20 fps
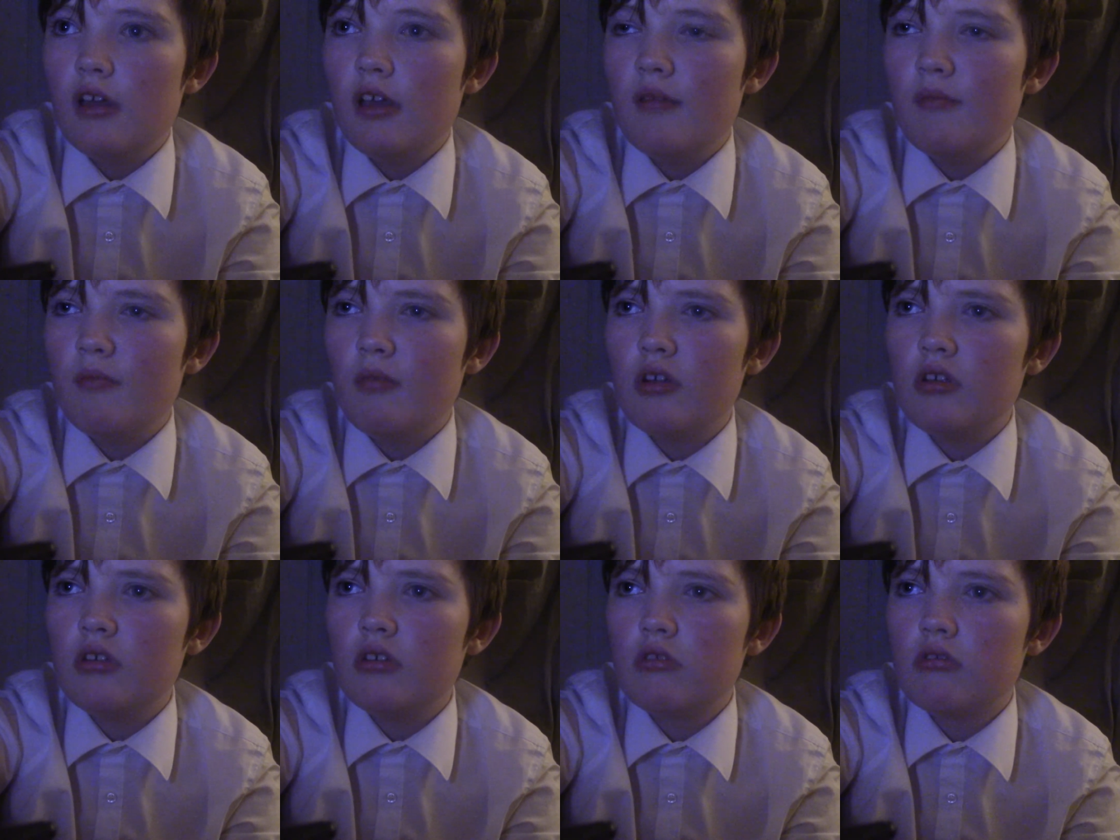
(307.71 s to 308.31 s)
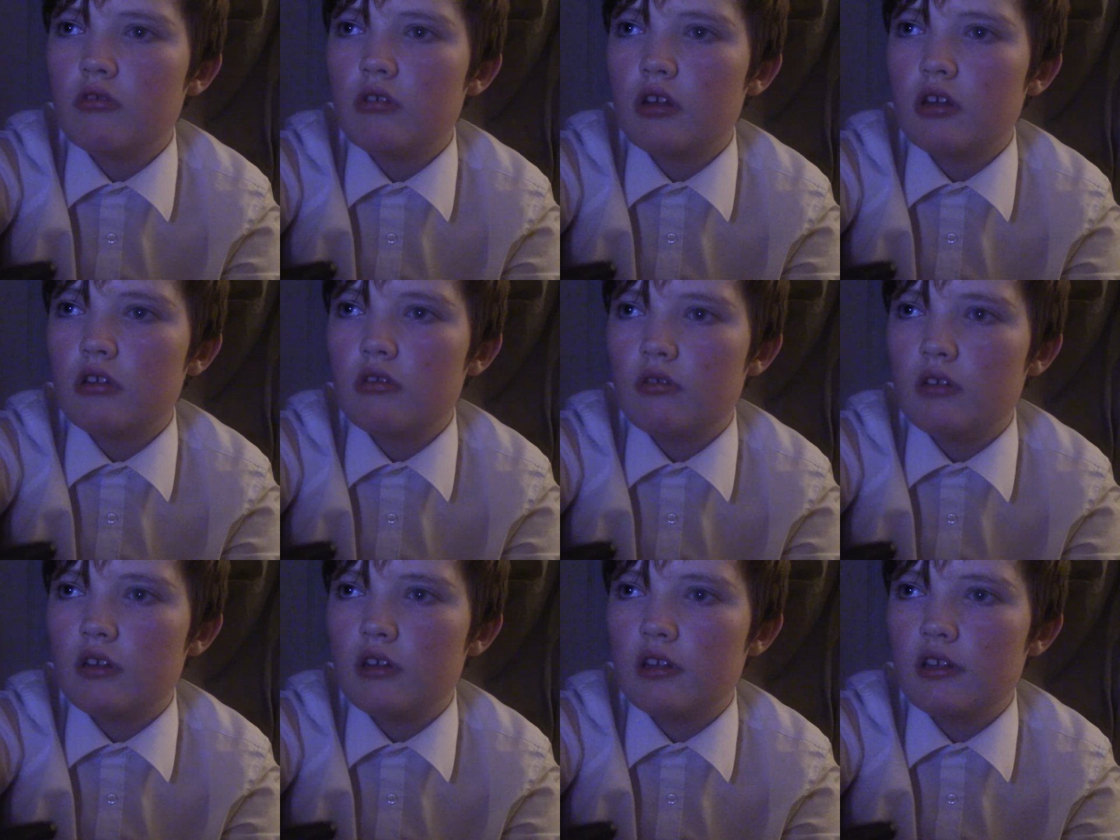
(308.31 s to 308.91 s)
In March
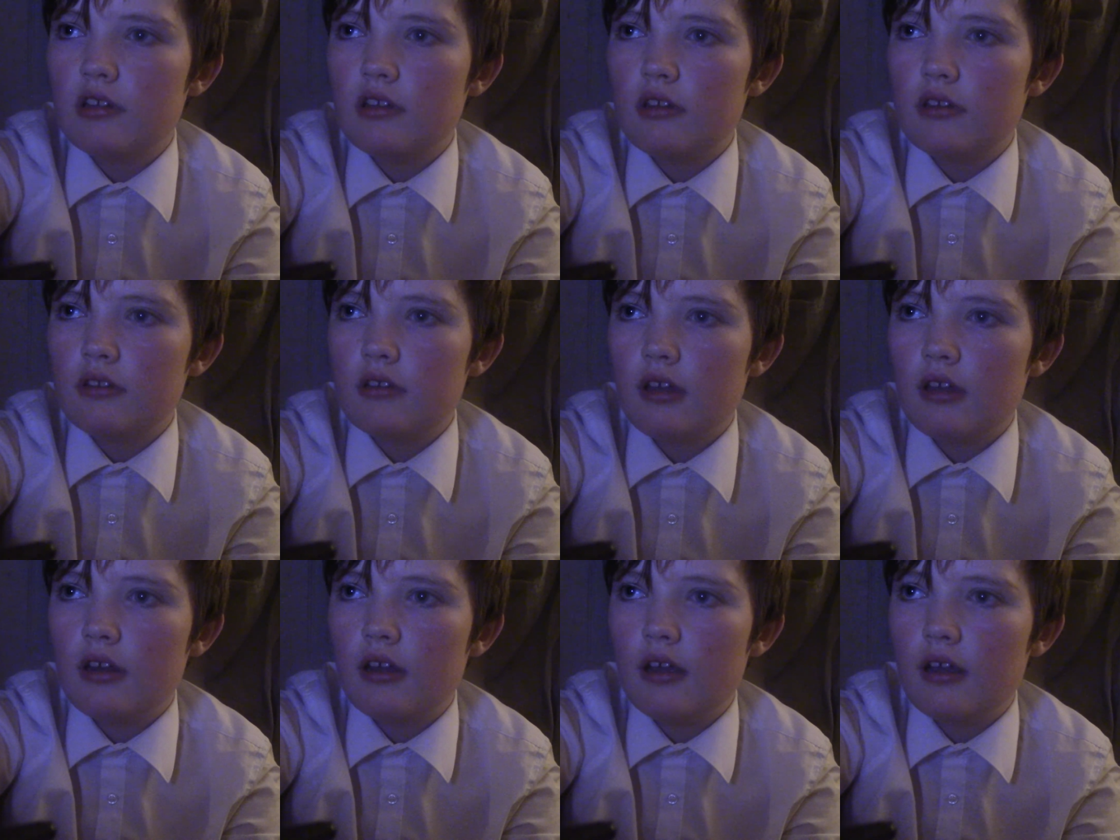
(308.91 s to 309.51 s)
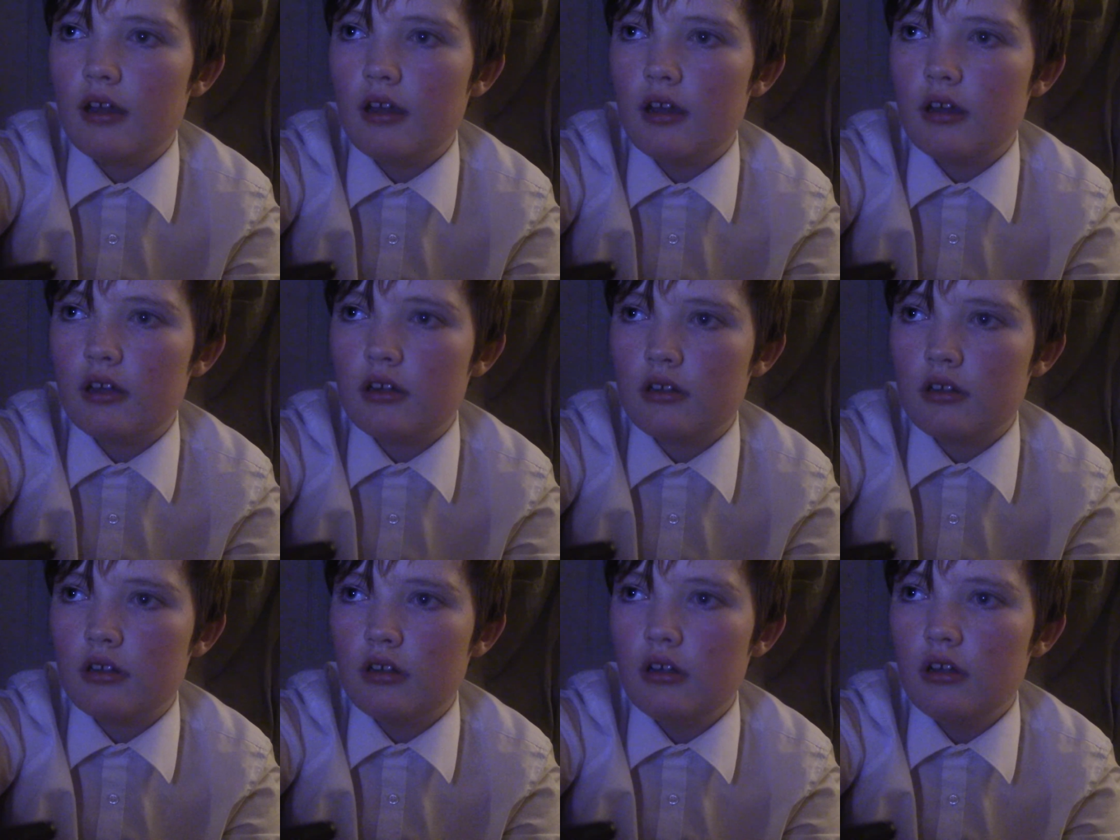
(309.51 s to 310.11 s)
2020, the Stena
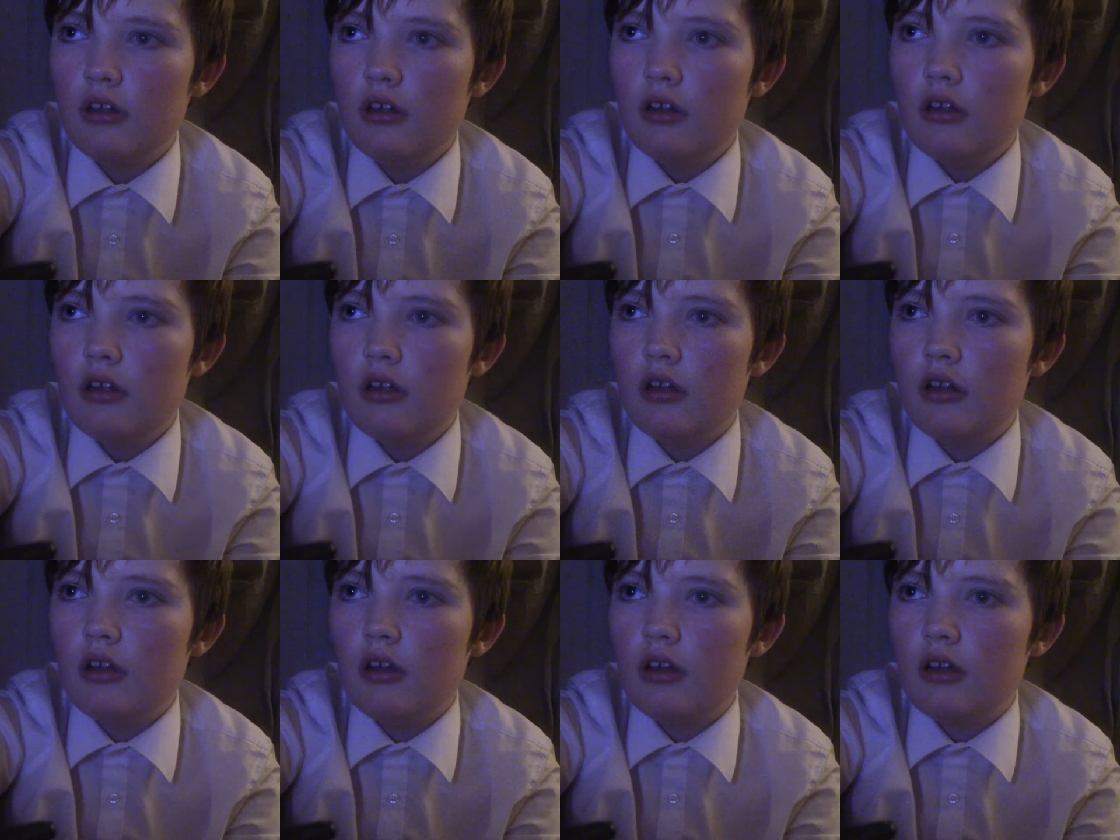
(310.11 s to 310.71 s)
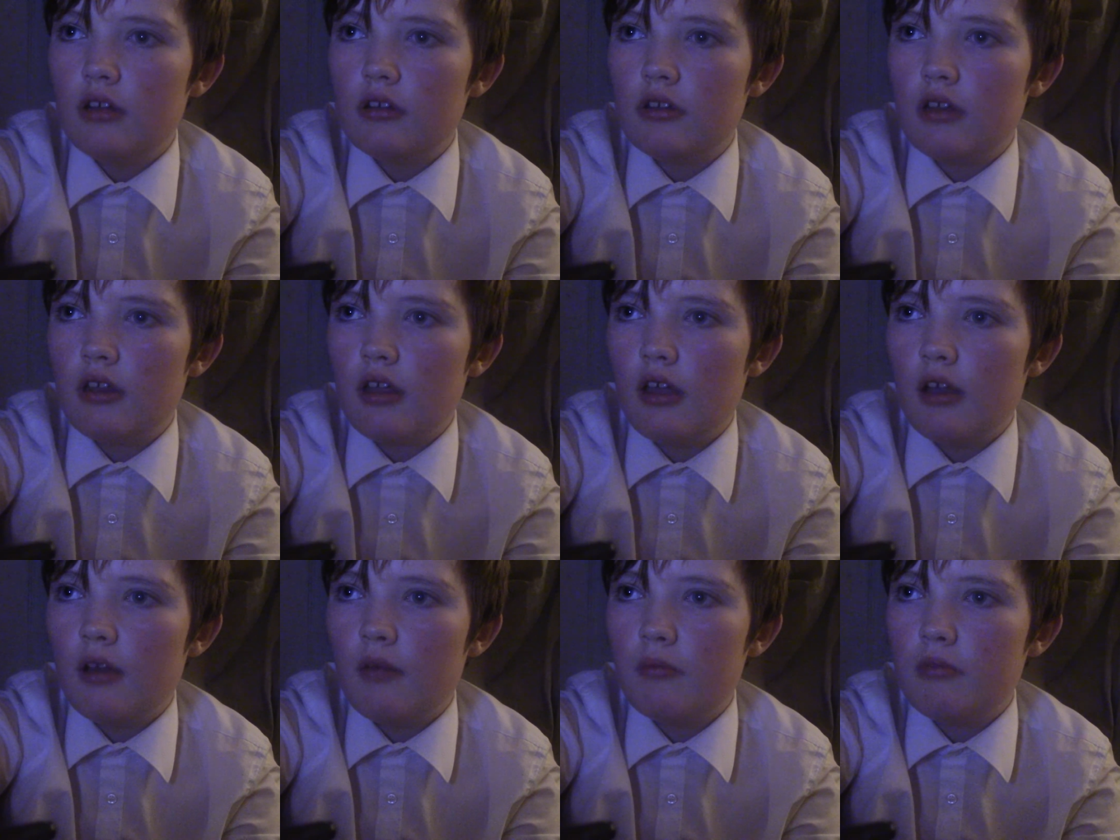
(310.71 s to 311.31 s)
Era and
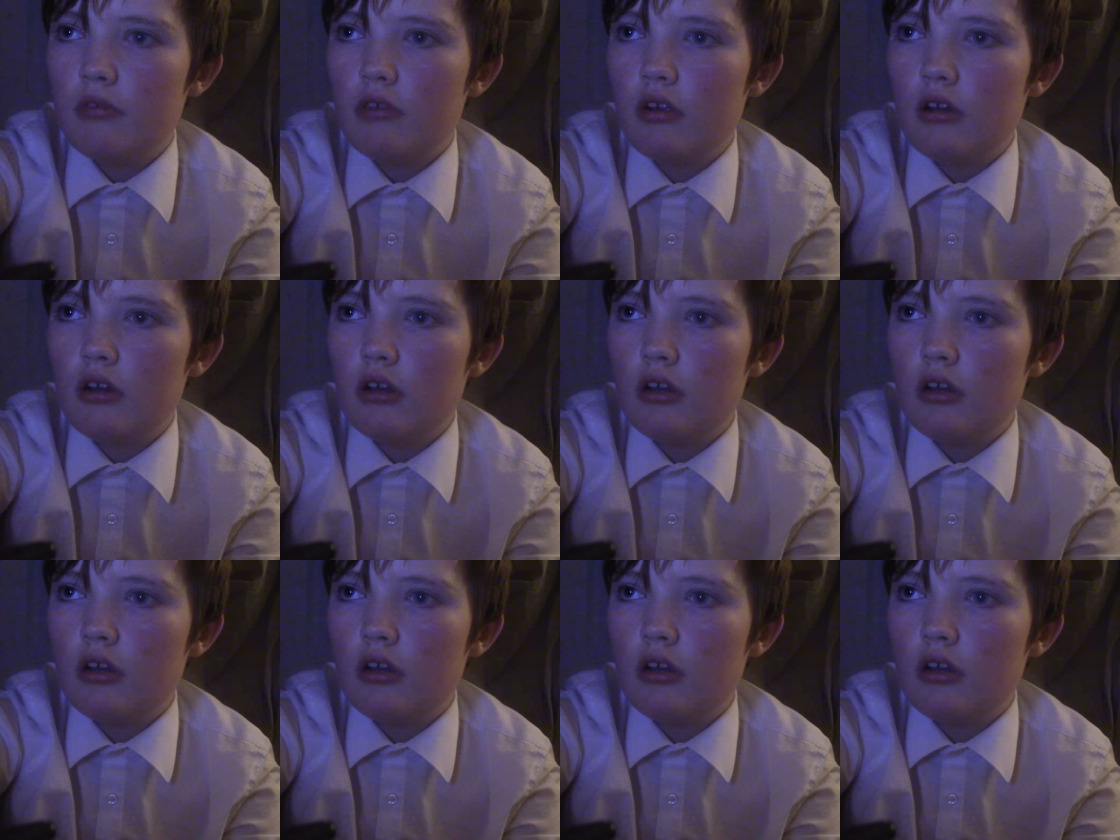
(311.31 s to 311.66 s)
the Emblem,